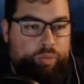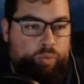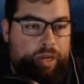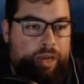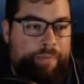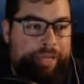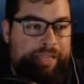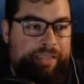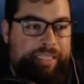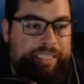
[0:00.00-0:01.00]

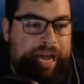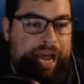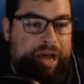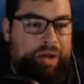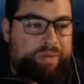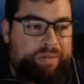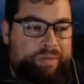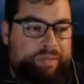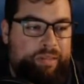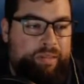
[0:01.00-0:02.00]
rebuild the
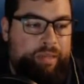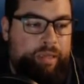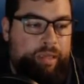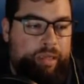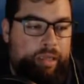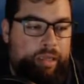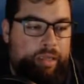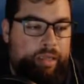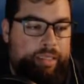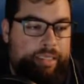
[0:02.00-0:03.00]
town.
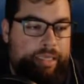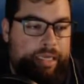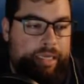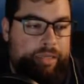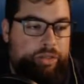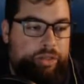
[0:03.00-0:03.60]
Let's see.